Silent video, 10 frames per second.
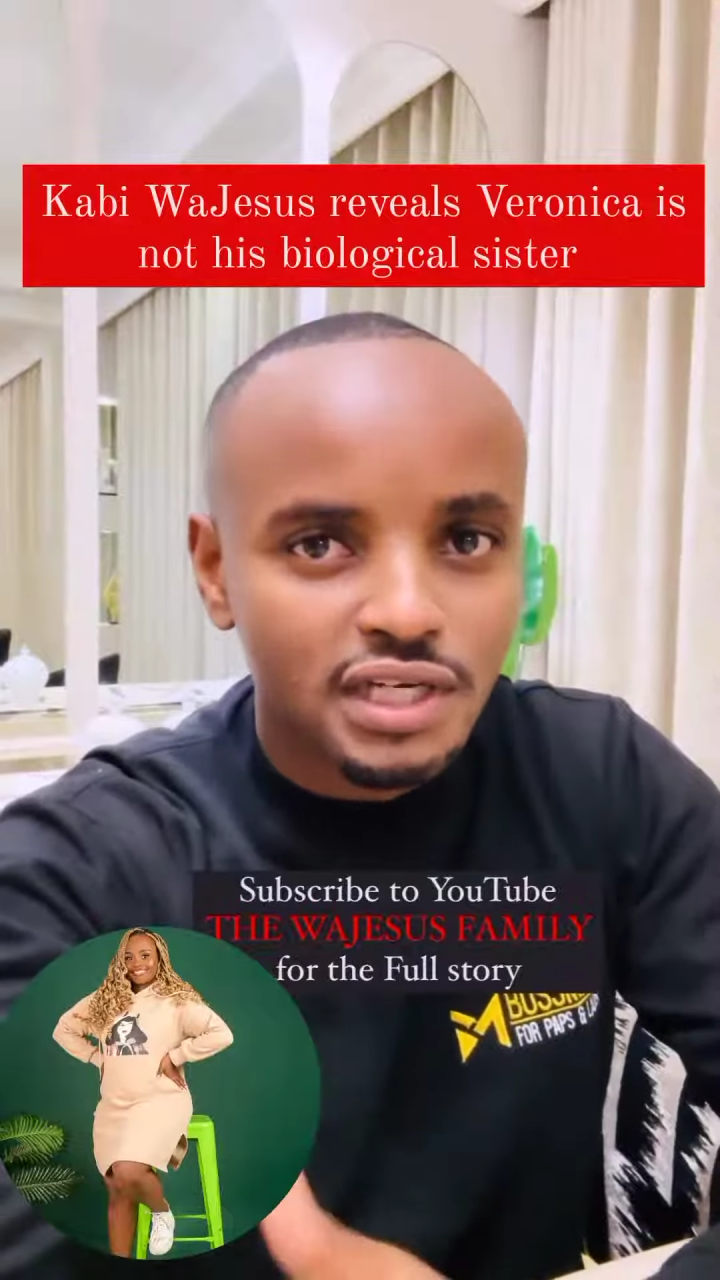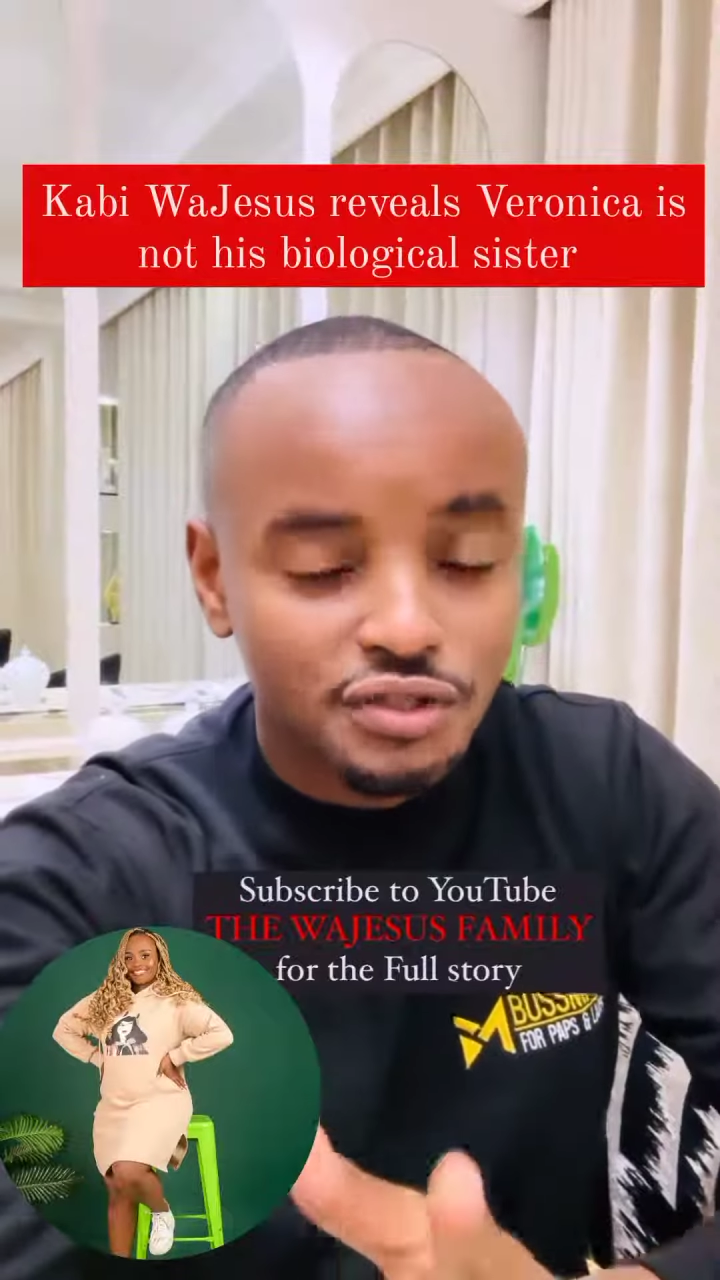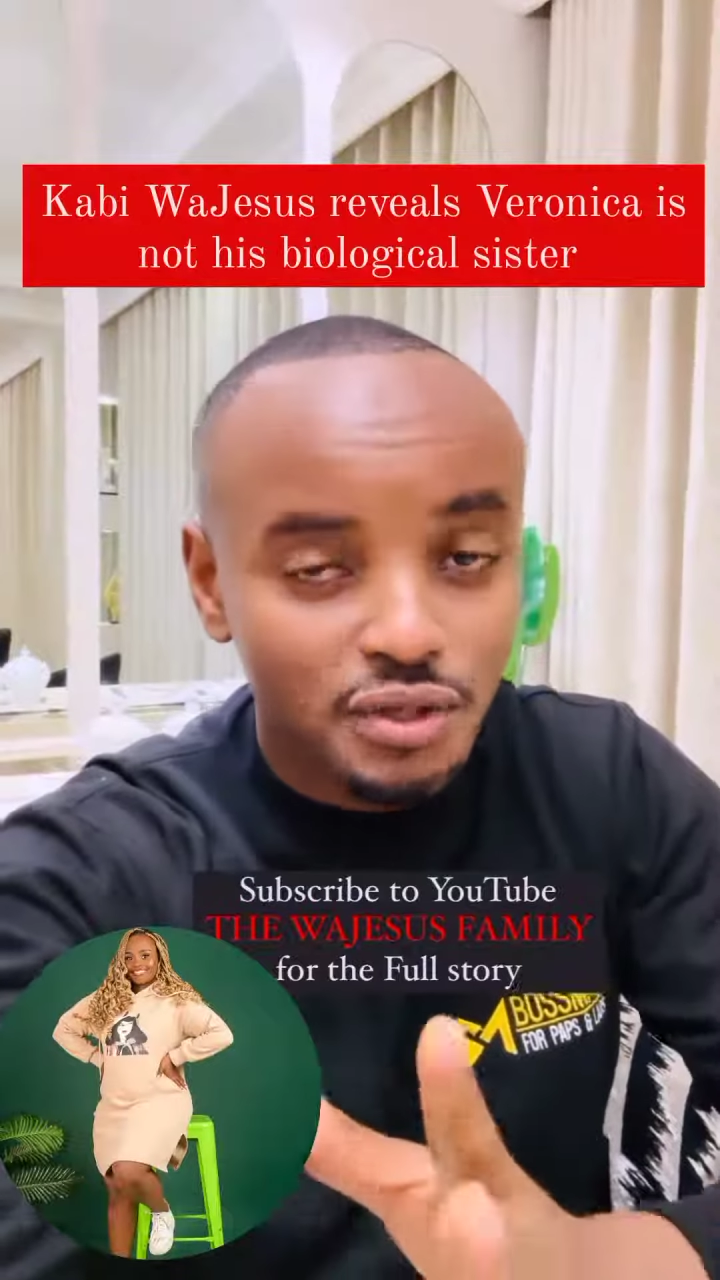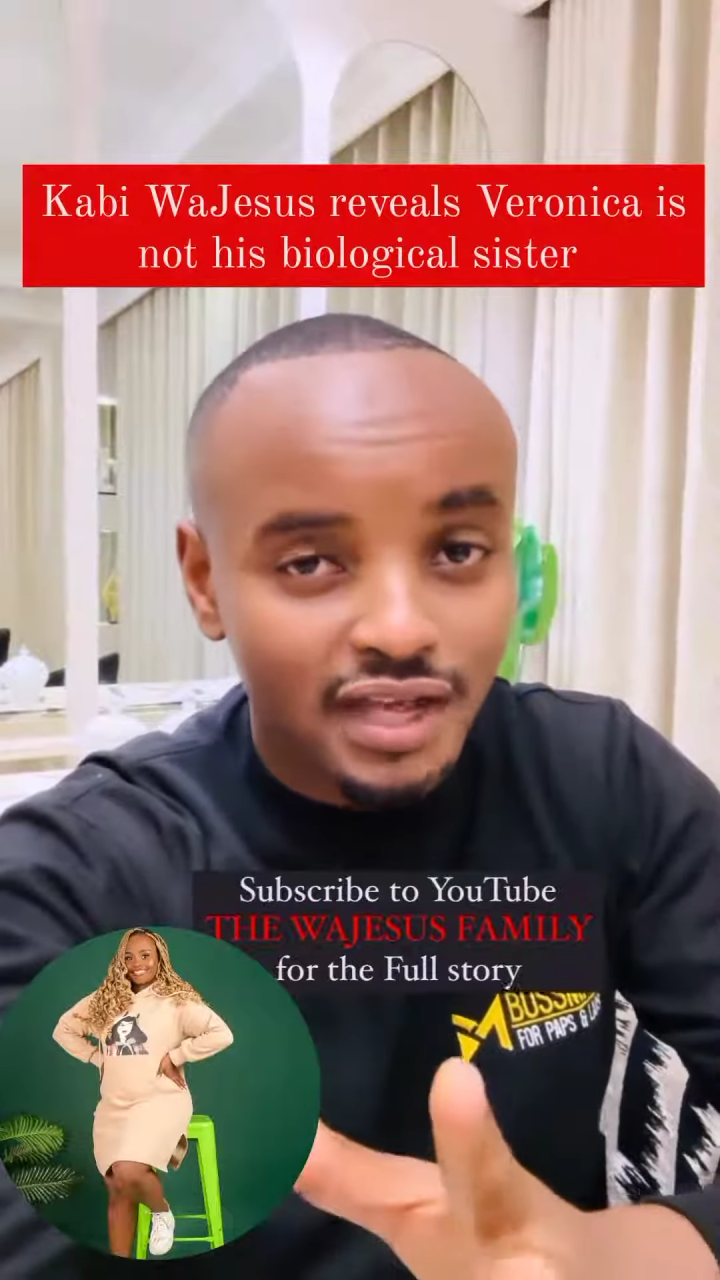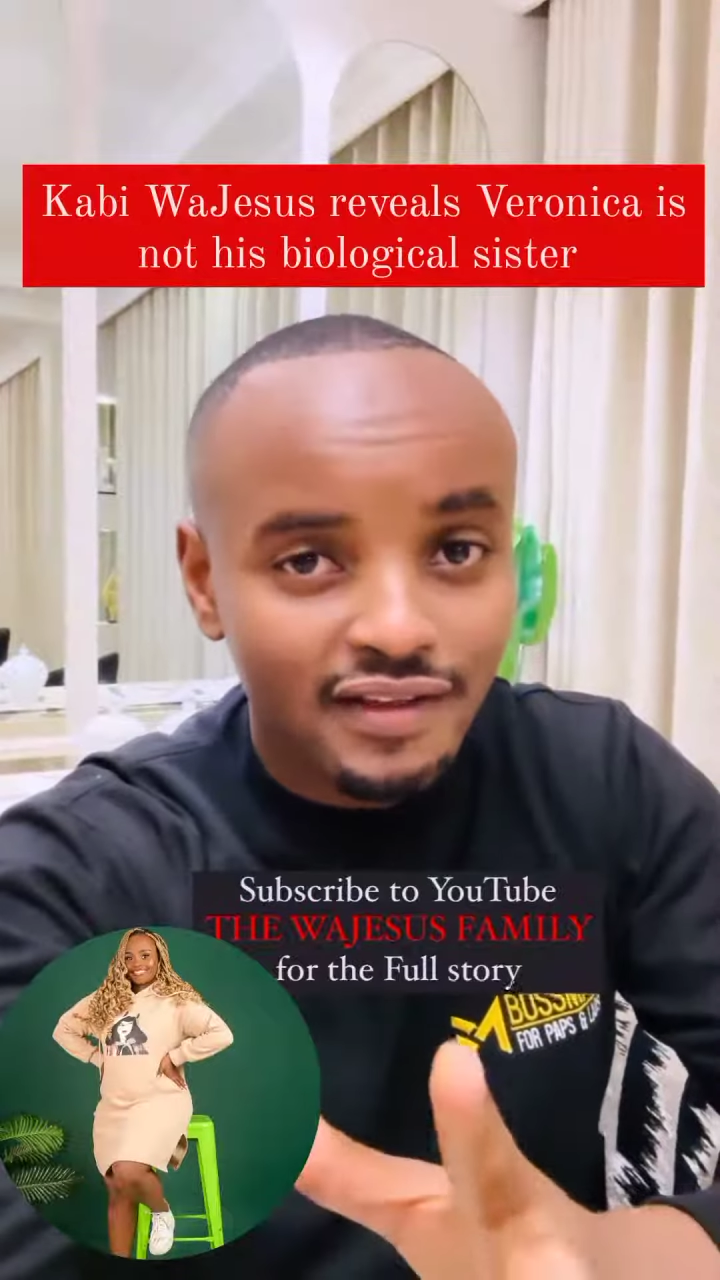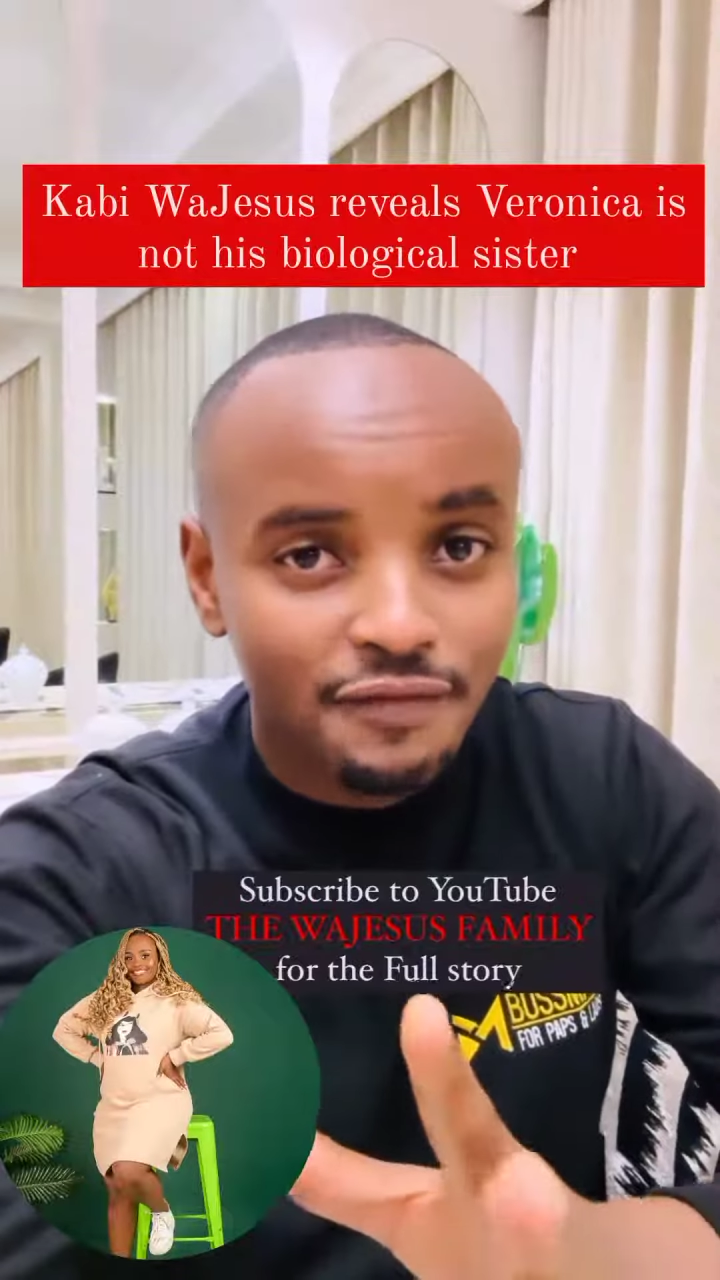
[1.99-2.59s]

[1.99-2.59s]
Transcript: that you guys